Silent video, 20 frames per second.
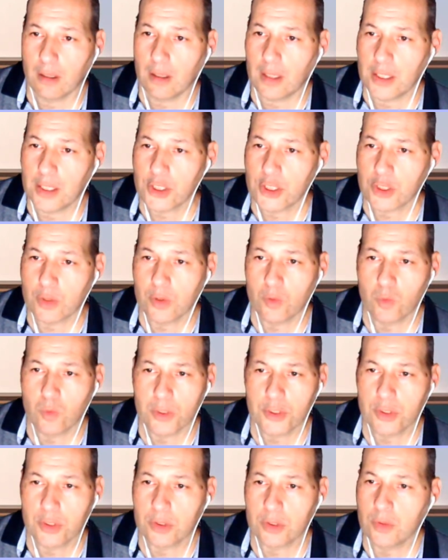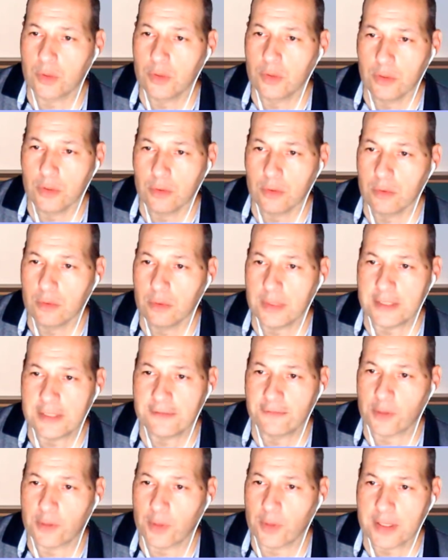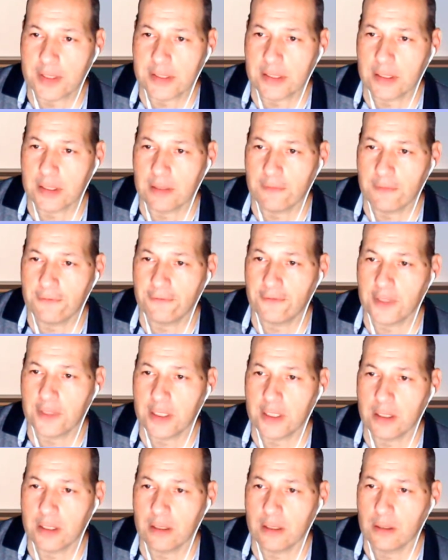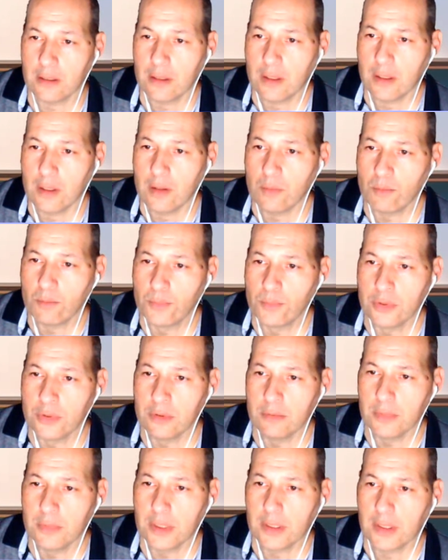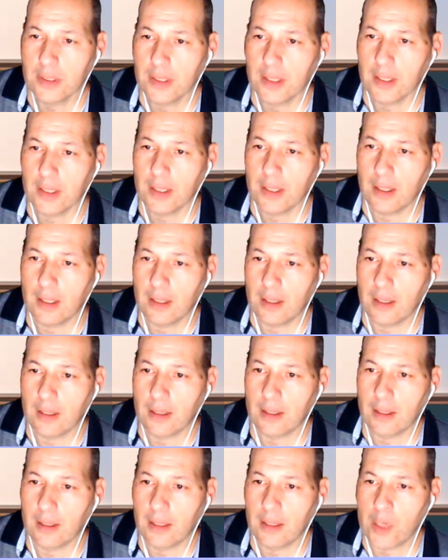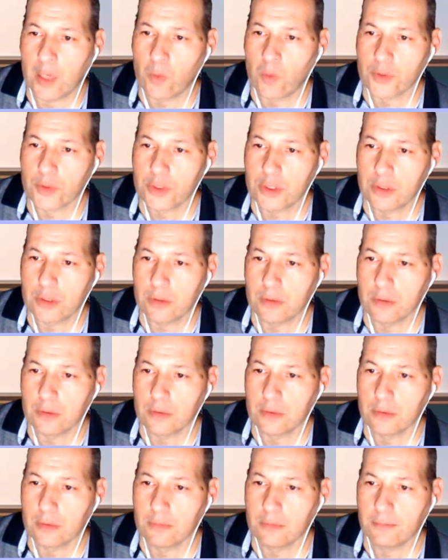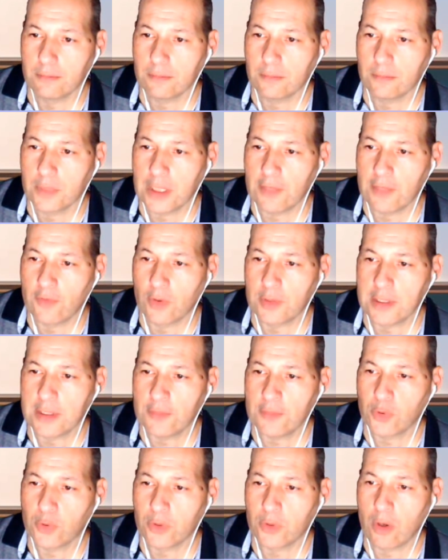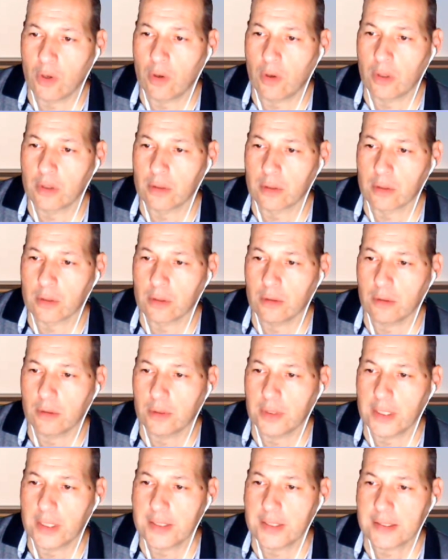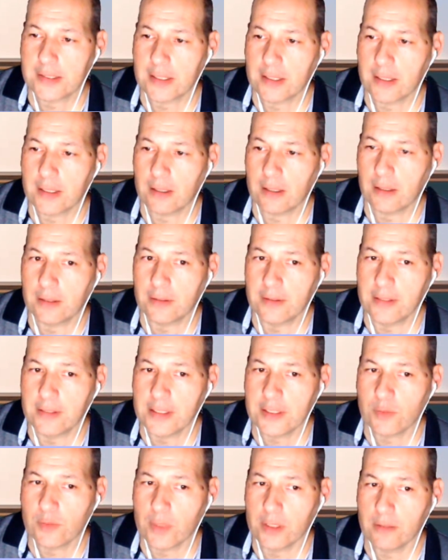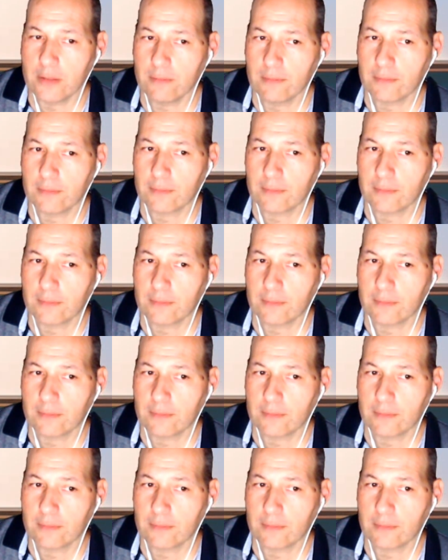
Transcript: show you what you could do. It's very easy. Fill, boom. I want to give a different color. Let's say this one.